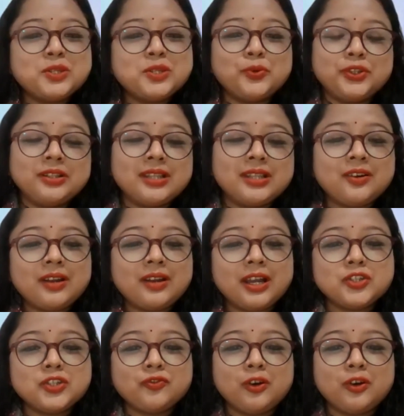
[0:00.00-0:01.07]
and Ms. Mudita
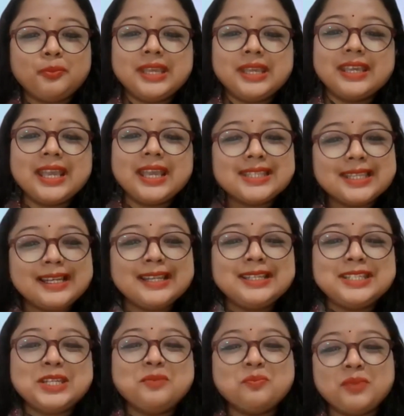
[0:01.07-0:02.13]
Raj for being excellent
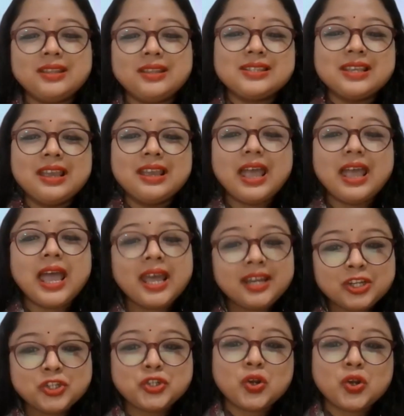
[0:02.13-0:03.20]
teammates and
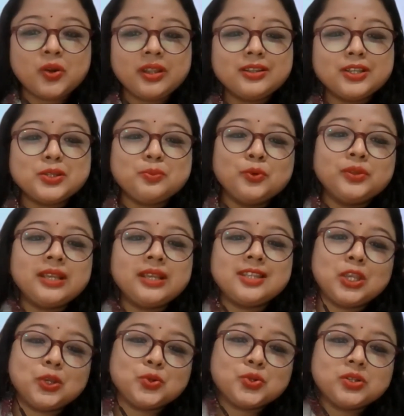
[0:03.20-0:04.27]
ensuring the smooth
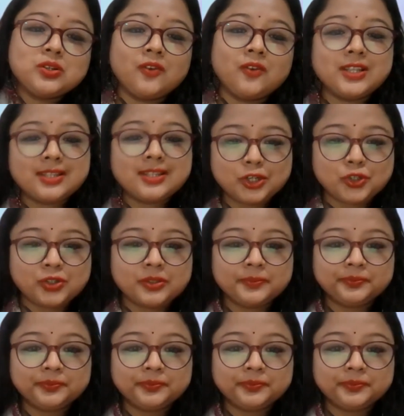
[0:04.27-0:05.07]
execution of the session.